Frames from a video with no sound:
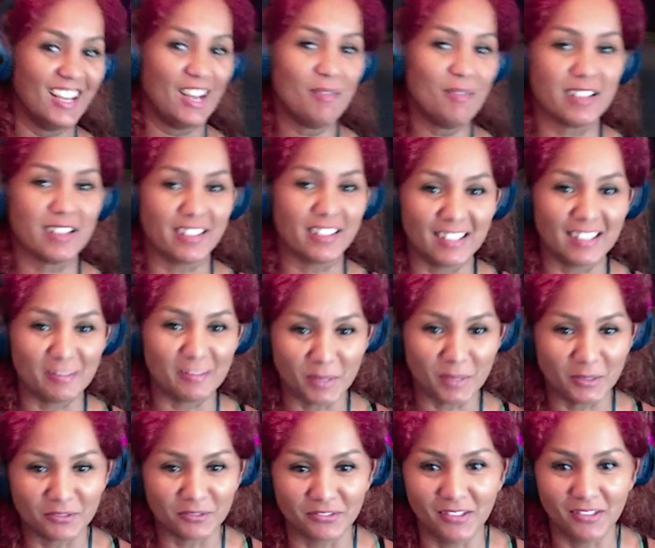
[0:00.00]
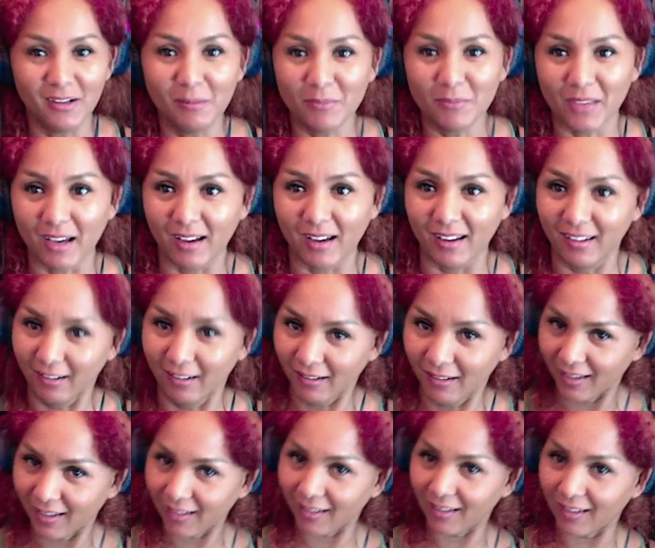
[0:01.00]
am I gonna perform that?
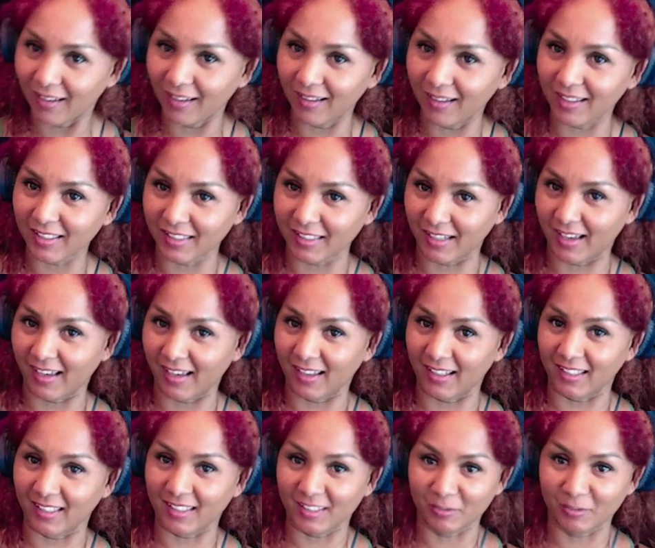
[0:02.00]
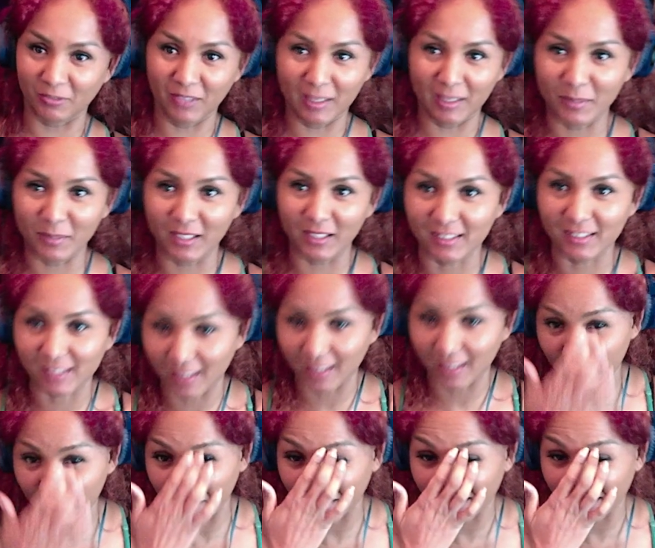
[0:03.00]
Oh, yes, 5 minutes
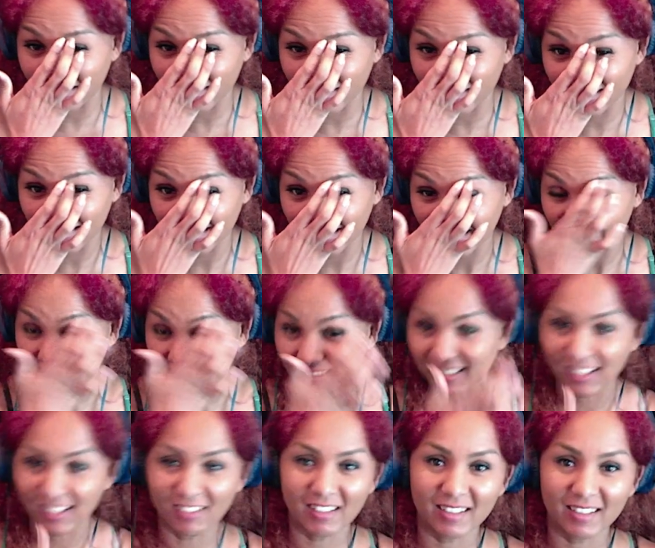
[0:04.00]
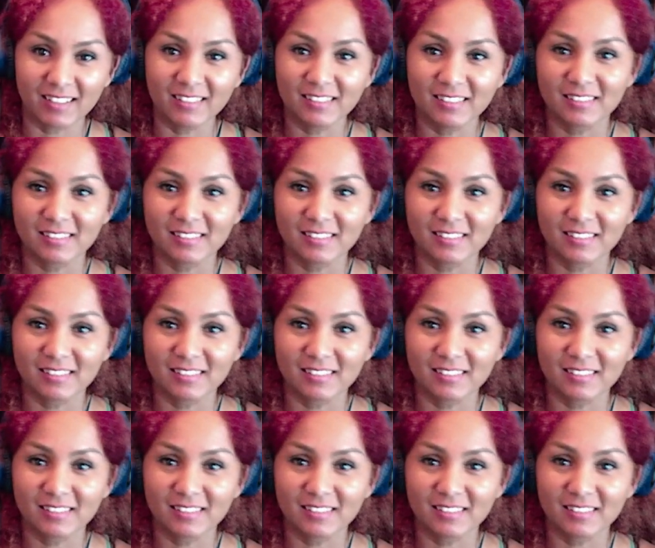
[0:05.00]
coming. Come on.